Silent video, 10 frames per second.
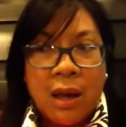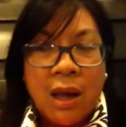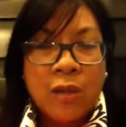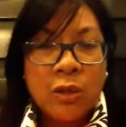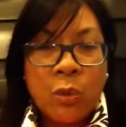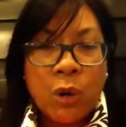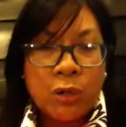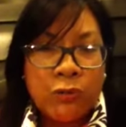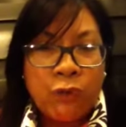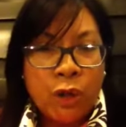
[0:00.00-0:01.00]
I don't want
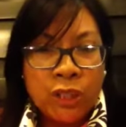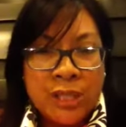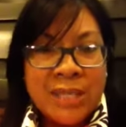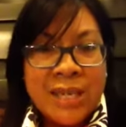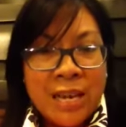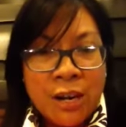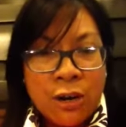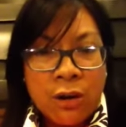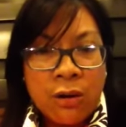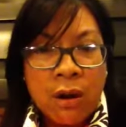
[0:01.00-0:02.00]
to
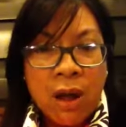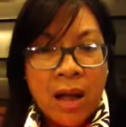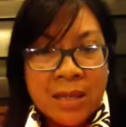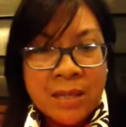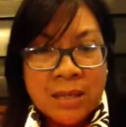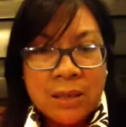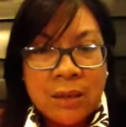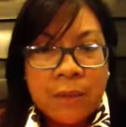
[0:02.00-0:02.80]
volunteer us